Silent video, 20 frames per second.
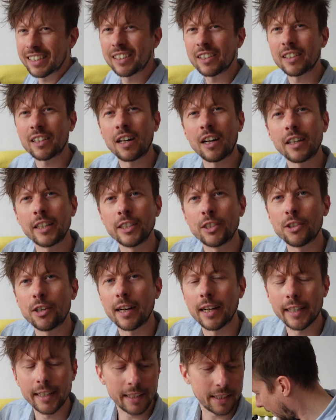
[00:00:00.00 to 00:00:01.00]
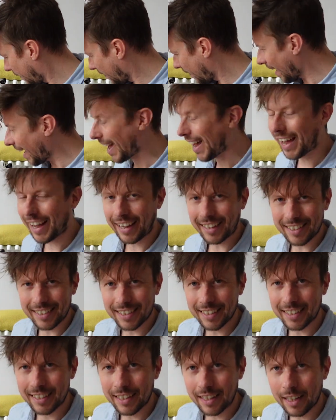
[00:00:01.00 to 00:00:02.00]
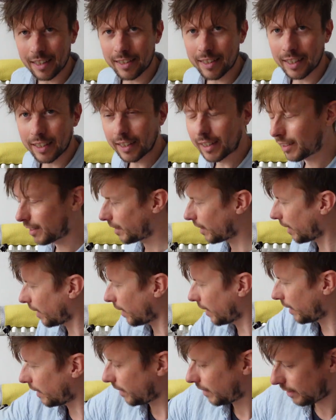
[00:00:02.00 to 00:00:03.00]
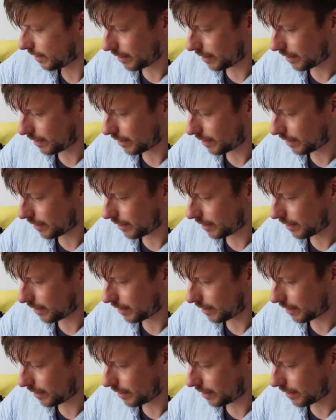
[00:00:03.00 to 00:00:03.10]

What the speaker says: gotta hydrate. And that, I think, is it.